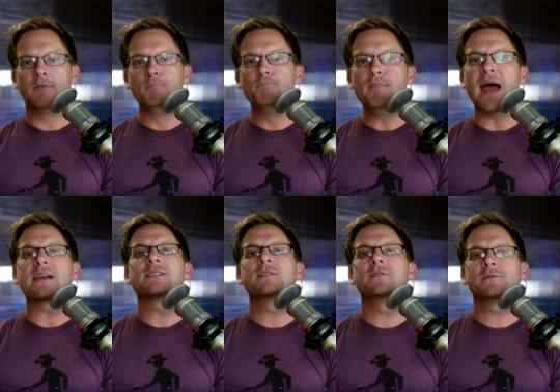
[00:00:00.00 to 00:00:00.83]

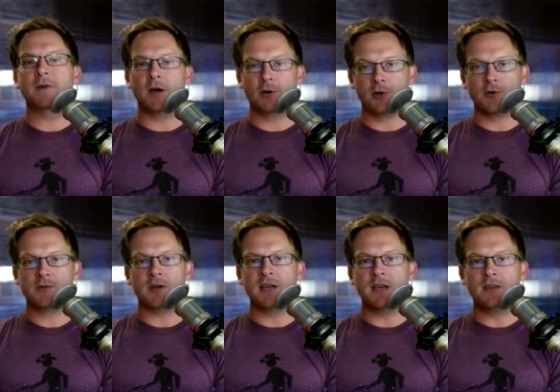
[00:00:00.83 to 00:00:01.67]
massive
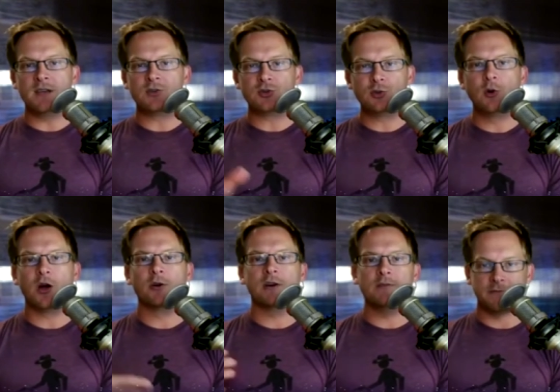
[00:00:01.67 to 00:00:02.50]
failures in the
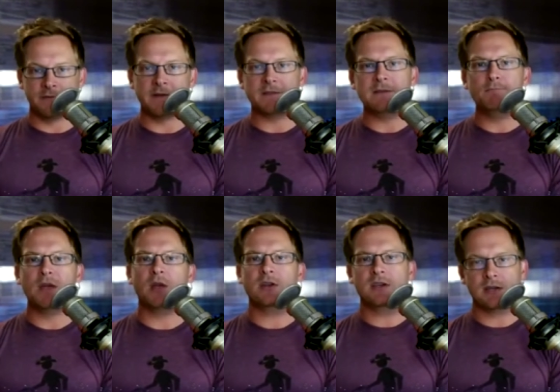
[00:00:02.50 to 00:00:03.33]
$250
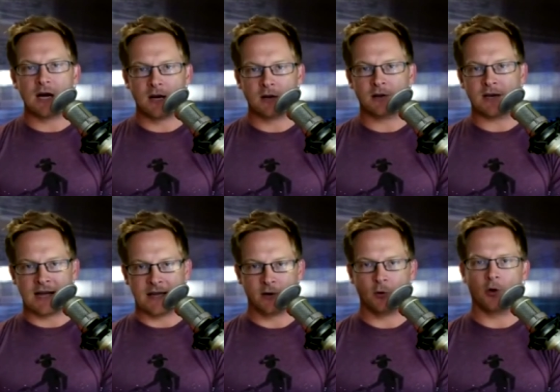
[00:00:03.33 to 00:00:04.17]
million
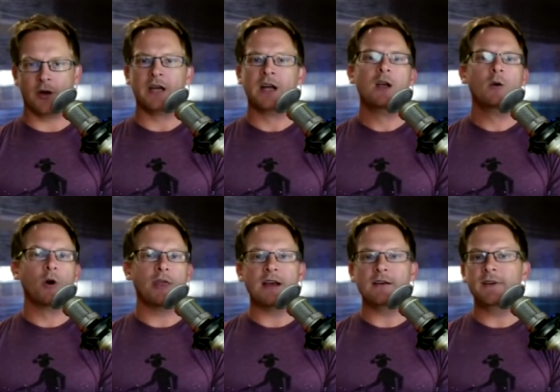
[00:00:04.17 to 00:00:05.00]
category
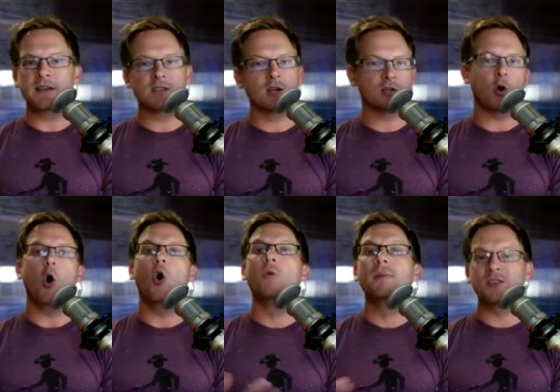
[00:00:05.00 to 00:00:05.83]
where they invest a
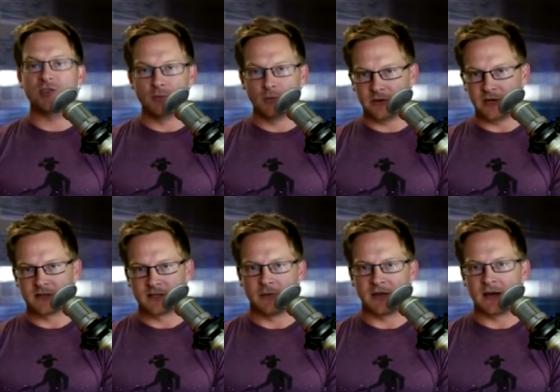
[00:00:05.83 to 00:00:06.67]
whole bunch of movie in
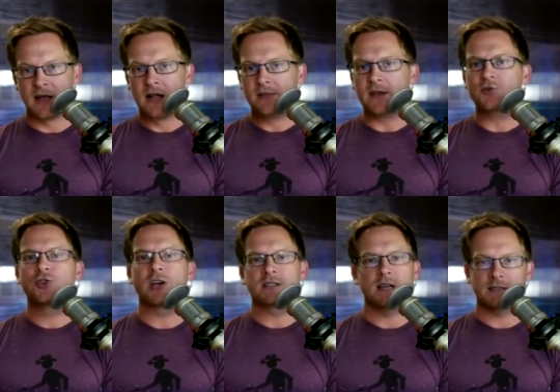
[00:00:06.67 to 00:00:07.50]
something that
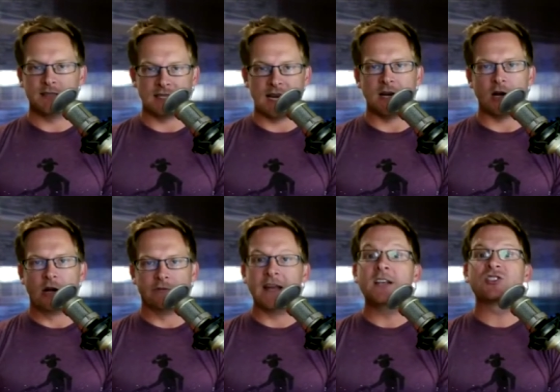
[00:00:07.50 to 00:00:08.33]
just doesn't take
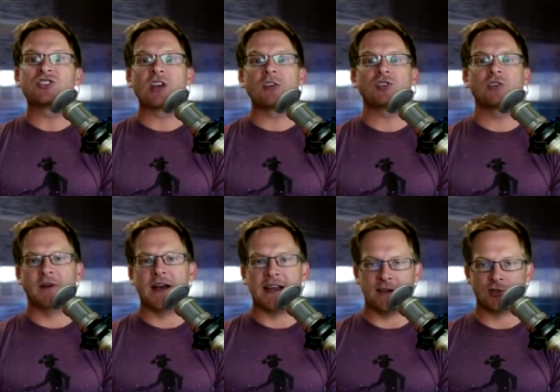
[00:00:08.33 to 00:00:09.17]
off. And it's such a
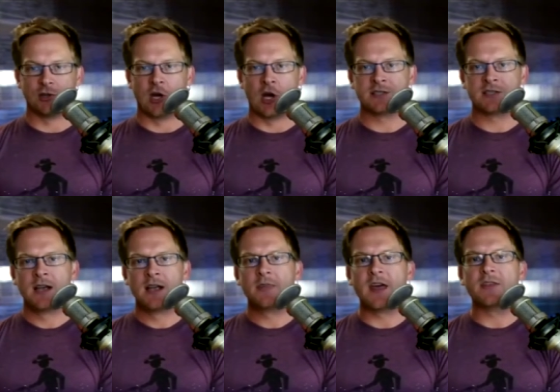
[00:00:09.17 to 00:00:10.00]
financial loss
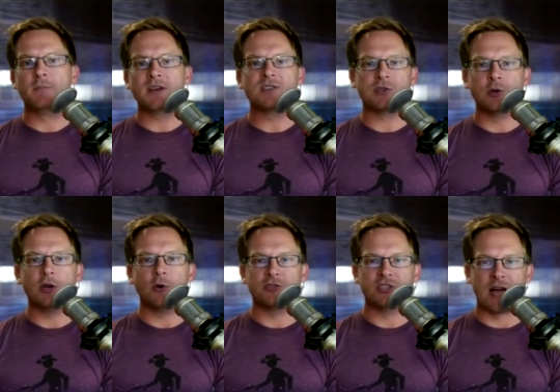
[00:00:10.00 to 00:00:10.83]
that the big
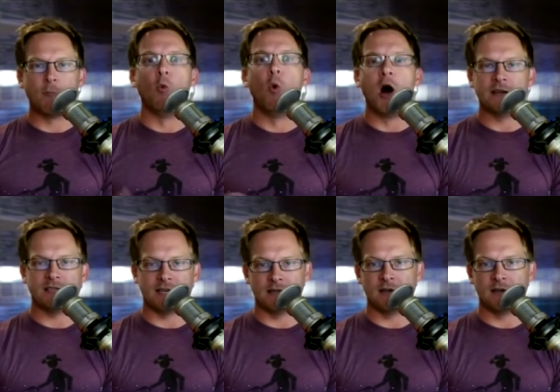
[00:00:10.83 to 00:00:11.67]
studios stop
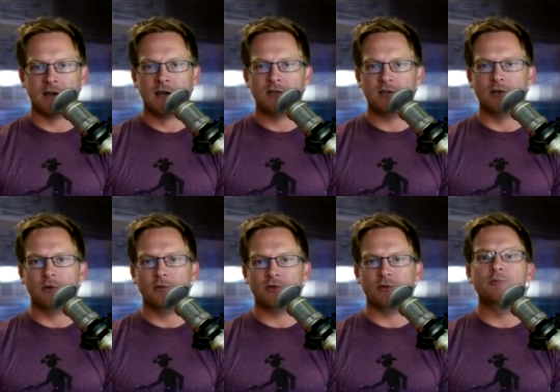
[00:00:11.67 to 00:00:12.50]
wanting
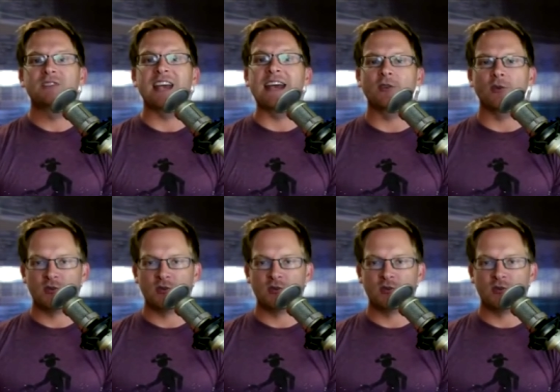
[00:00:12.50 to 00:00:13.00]
to to take